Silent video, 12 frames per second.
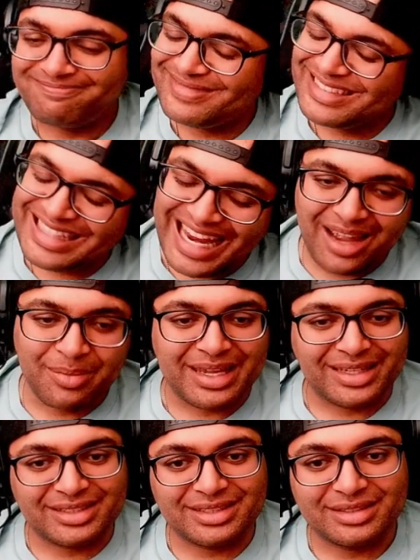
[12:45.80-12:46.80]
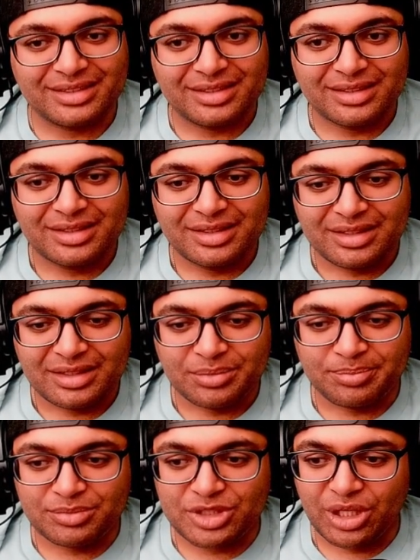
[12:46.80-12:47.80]
Damn it!
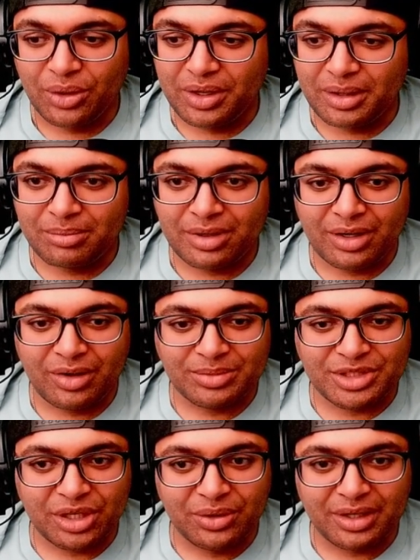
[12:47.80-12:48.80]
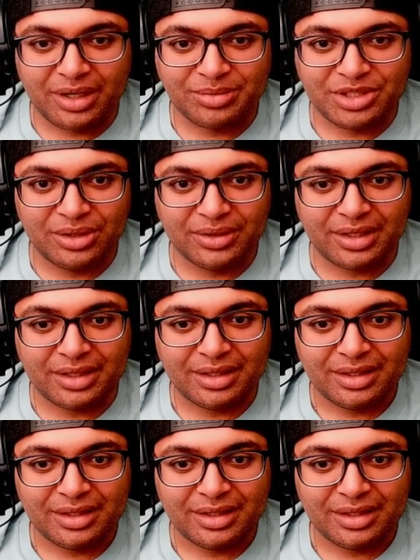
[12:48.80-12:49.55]
Choking, bro. I'm choking. I'm choking.